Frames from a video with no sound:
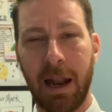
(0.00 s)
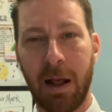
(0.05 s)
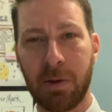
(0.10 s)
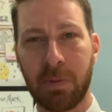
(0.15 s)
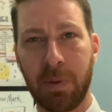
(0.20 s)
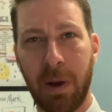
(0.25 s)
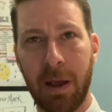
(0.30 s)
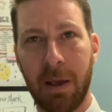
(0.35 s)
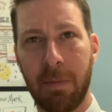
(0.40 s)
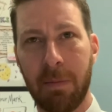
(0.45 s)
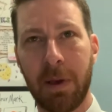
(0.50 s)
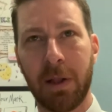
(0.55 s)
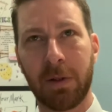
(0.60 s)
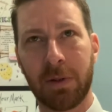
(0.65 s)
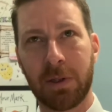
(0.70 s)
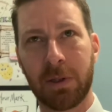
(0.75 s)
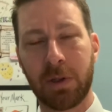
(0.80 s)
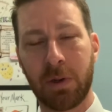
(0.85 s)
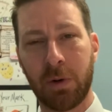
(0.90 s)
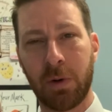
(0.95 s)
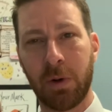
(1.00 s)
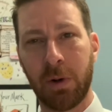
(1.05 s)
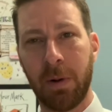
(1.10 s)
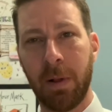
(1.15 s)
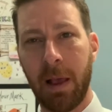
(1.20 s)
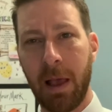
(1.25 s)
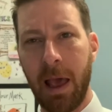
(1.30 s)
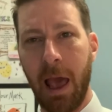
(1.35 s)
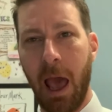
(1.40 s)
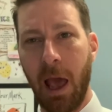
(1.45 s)
I was probably in middle school,
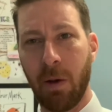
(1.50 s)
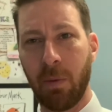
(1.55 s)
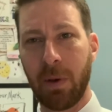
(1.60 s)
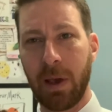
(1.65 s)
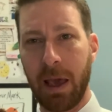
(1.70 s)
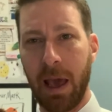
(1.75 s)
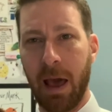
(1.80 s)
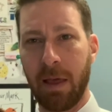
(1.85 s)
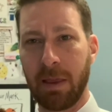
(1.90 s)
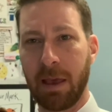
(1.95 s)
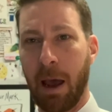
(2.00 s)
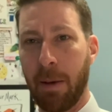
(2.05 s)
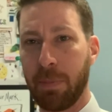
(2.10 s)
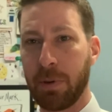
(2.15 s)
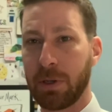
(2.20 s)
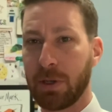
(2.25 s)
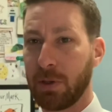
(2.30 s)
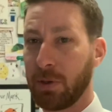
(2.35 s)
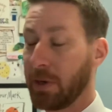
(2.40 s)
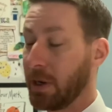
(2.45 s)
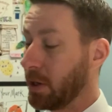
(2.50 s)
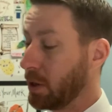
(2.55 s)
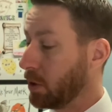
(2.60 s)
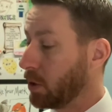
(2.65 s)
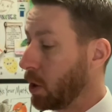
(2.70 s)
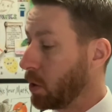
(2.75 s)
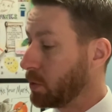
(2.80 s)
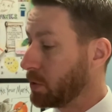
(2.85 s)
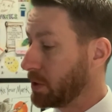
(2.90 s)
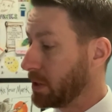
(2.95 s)
and we had the opportunity to
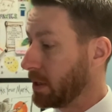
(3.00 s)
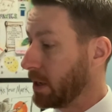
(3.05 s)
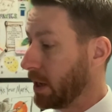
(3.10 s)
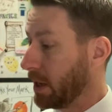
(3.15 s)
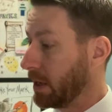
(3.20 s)
go see a